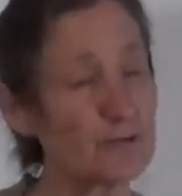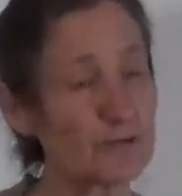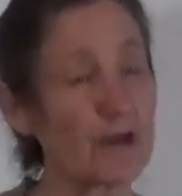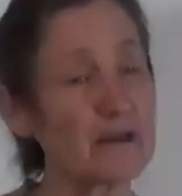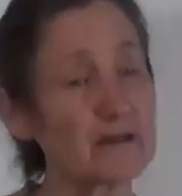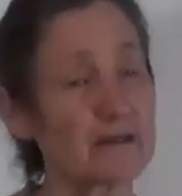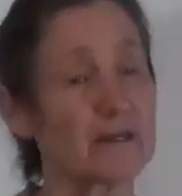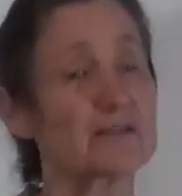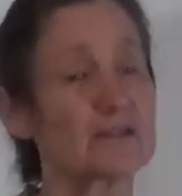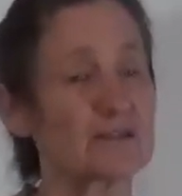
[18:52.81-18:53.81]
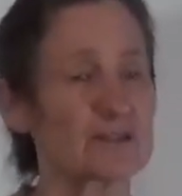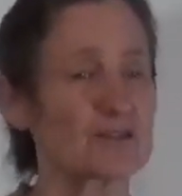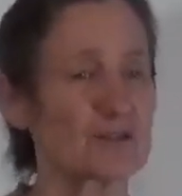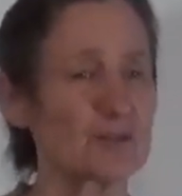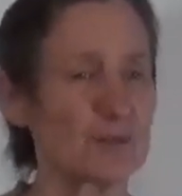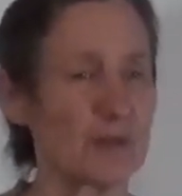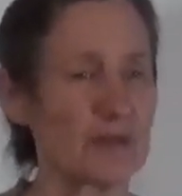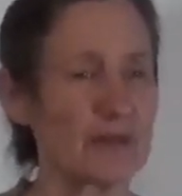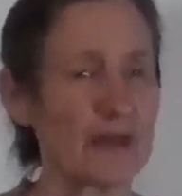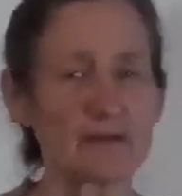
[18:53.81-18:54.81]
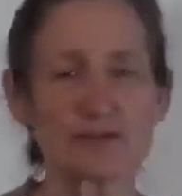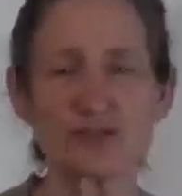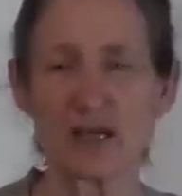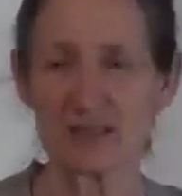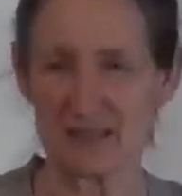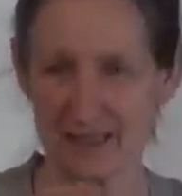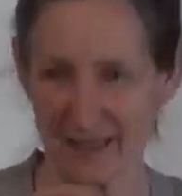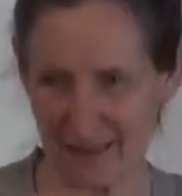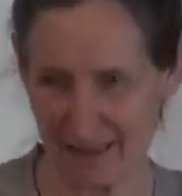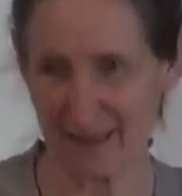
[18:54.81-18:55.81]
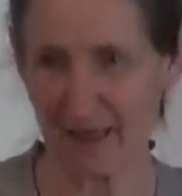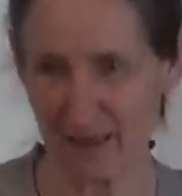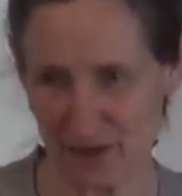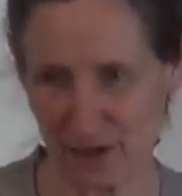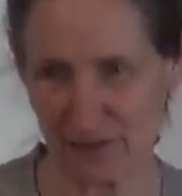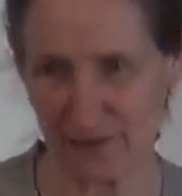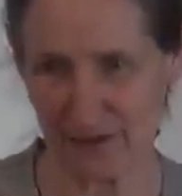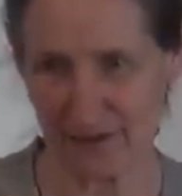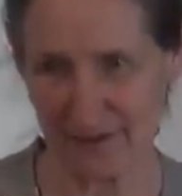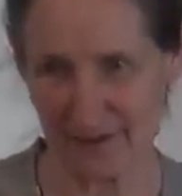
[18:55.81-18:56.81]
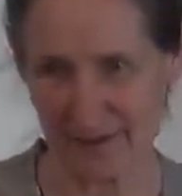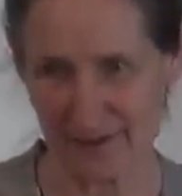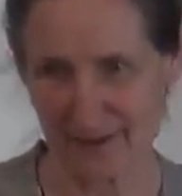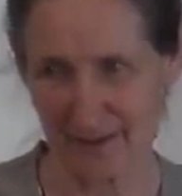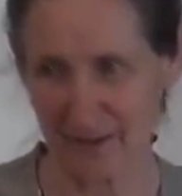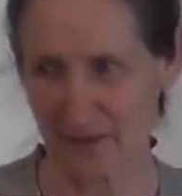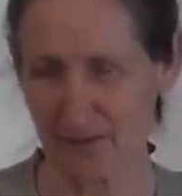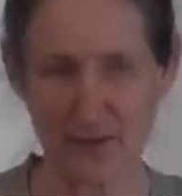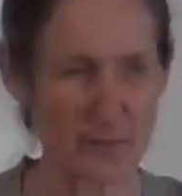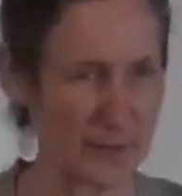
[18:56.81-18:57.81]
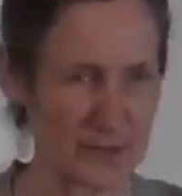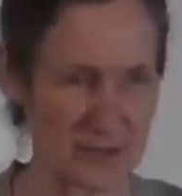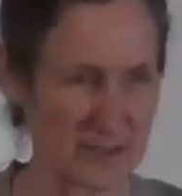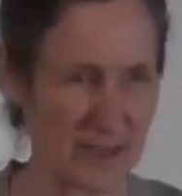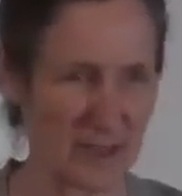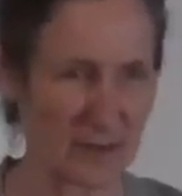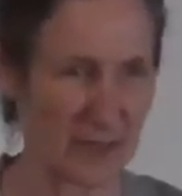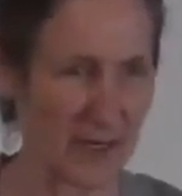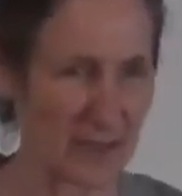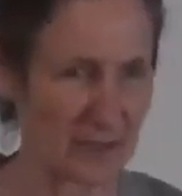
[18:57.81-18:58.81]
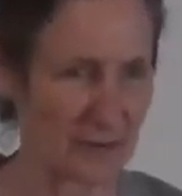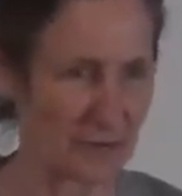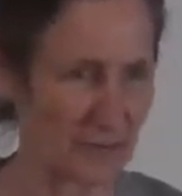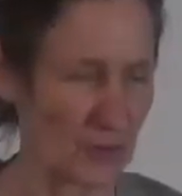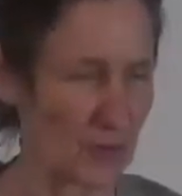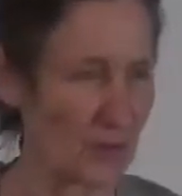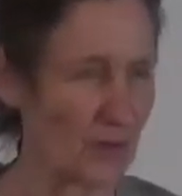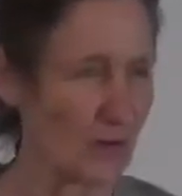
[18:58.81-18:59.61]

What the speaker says: grate it into the soup, and that'll just take the edge off it if a person cannot handle it raw.